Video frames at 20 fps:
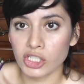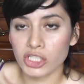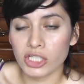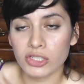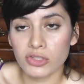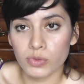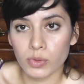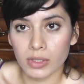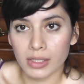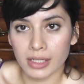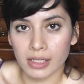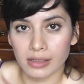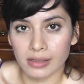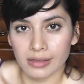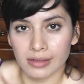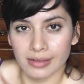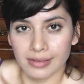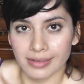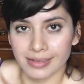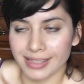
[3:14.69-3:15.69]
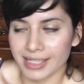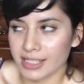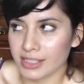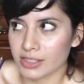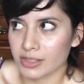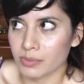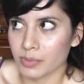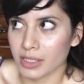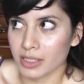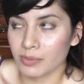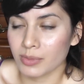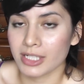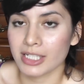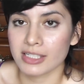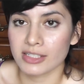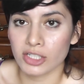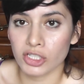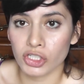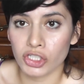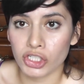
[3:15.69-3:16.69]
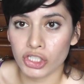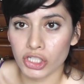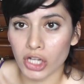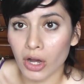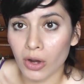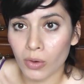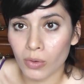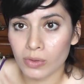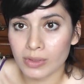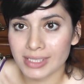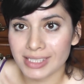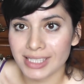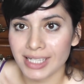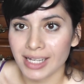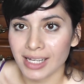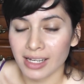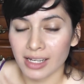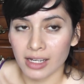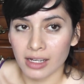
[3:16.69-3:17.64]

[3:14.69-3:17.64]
It's just really neat to me because it shows